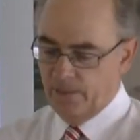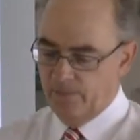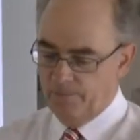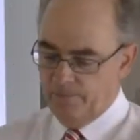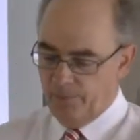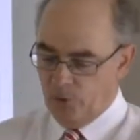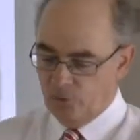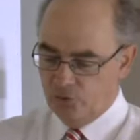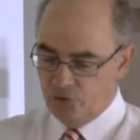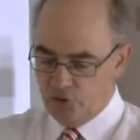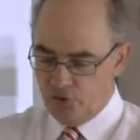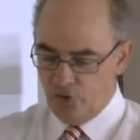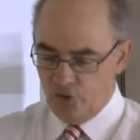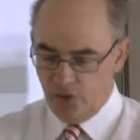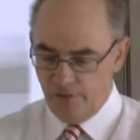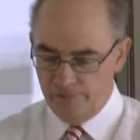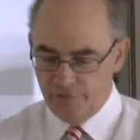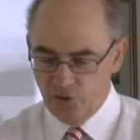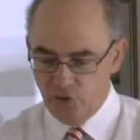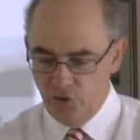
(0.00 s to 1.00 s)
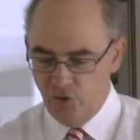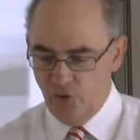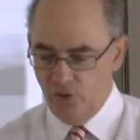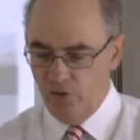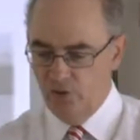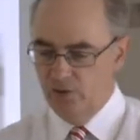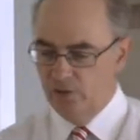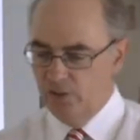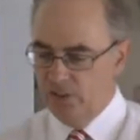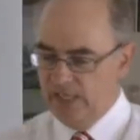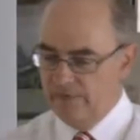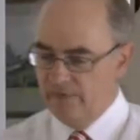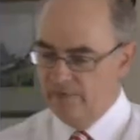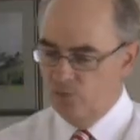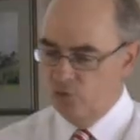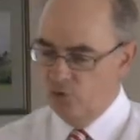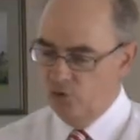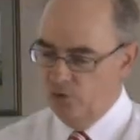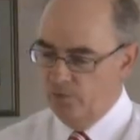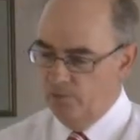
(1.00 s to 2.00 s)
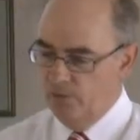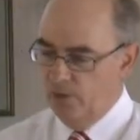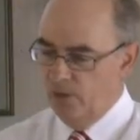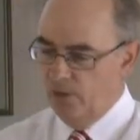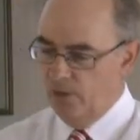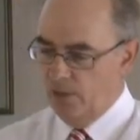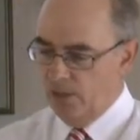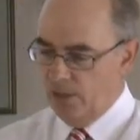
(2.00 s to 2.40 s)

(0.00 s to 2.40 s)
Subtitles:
Boat stood offshore, give him room.